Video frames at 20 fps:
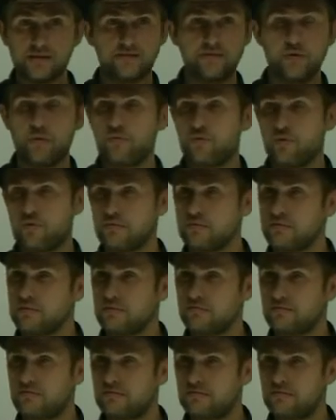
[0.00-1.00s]
6 verb
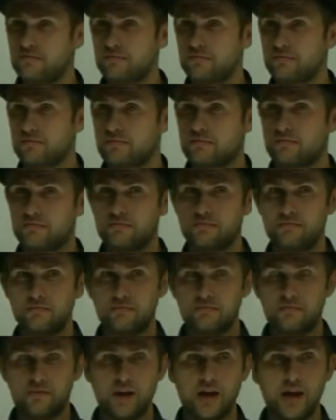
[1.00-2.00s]
forms.
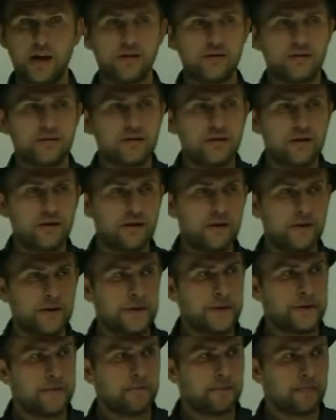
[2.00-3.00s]
And
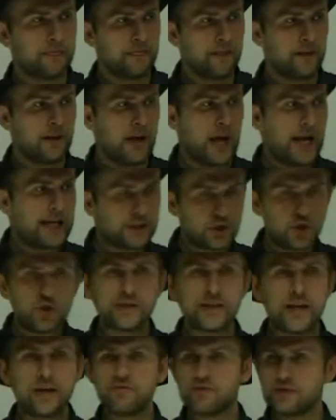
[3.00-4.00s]

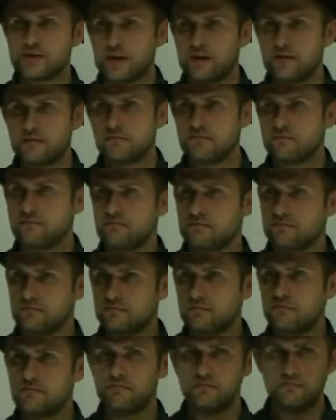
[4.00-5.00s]
students understand.
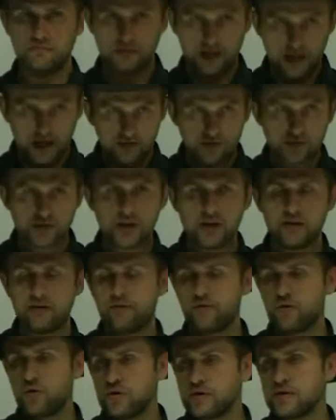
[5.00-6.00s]
They
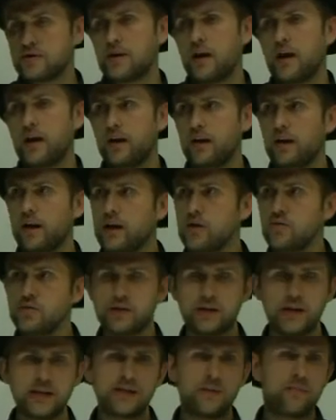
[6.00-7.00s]
understand. Of course,
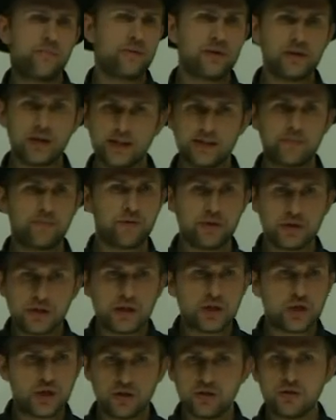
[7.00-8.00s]
I use it as
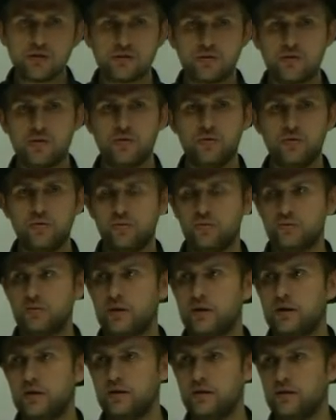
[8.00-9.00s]
pre-teaching.
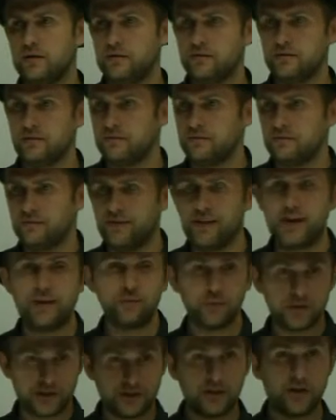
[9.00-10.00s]
So
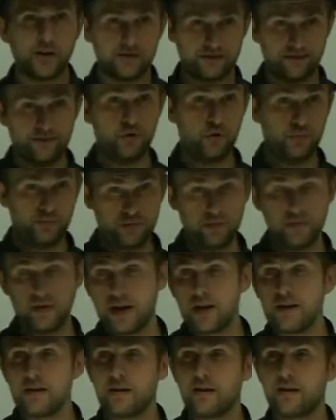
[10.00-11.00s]
then we start
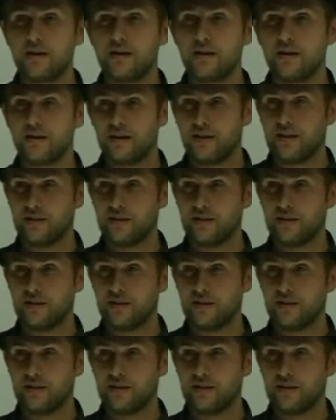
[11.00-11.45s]
verb to be,